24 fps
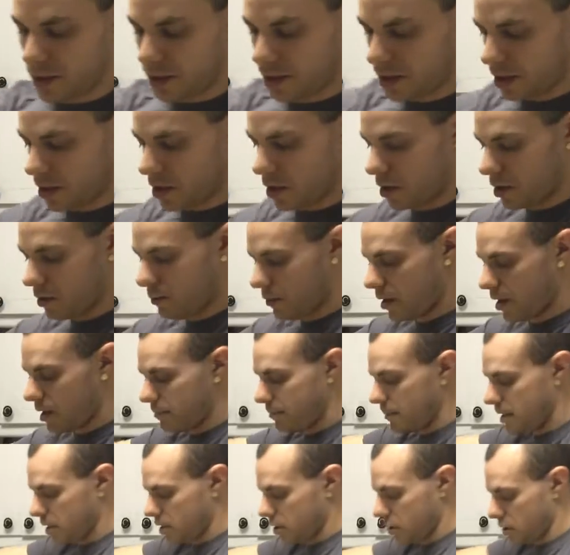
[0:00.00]
you know, you want to
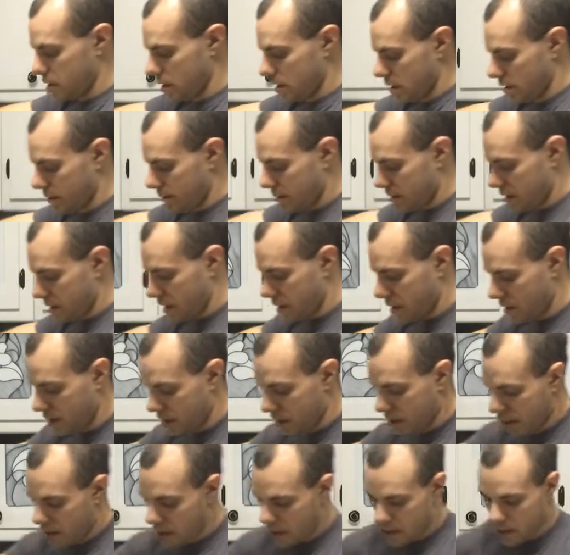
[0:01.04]
make sure that everything
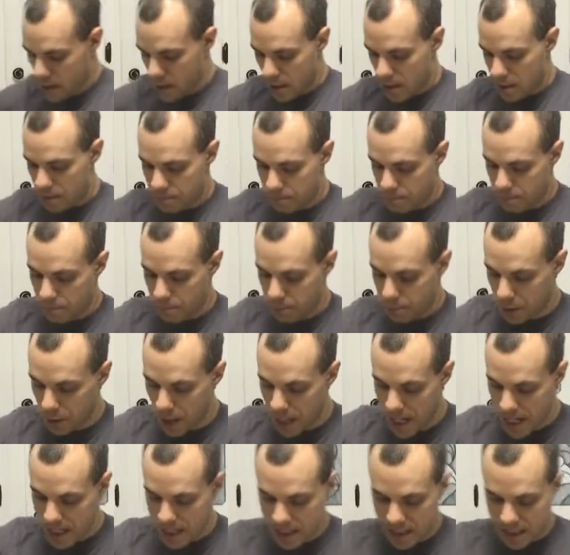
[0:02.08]

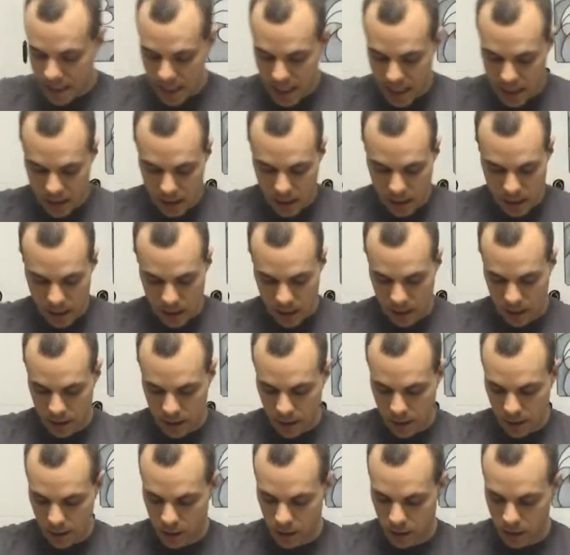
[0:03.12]
blends in
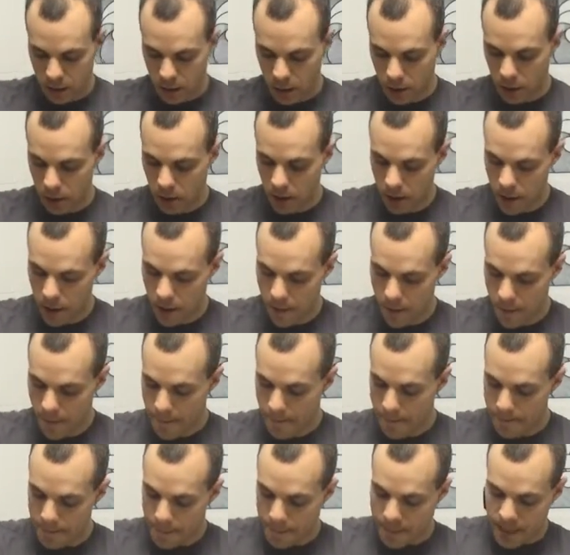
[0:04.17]
a little
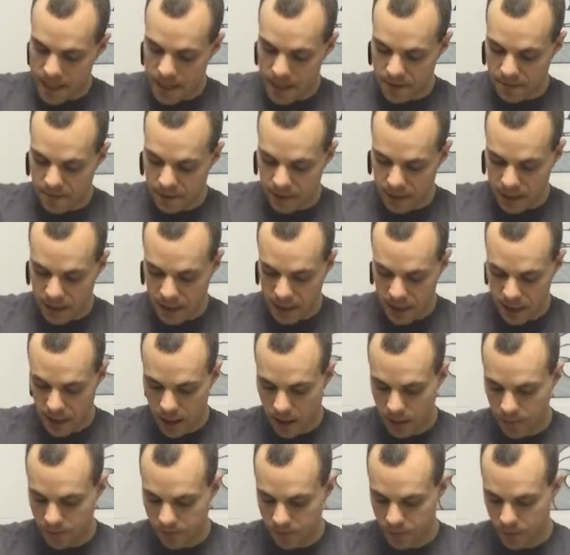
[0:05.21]
evenly
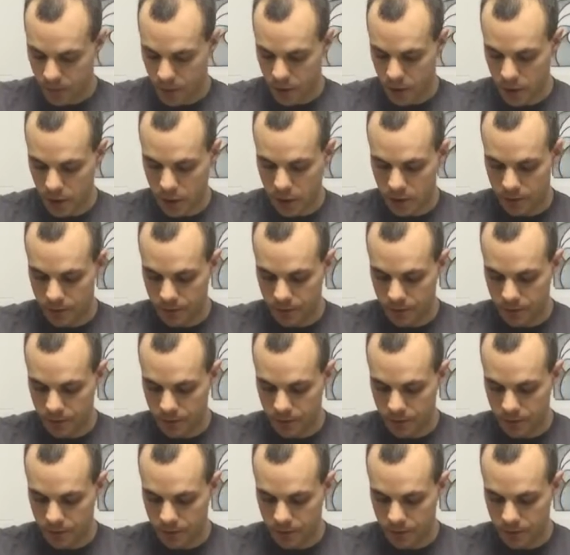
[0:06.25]
here. Good.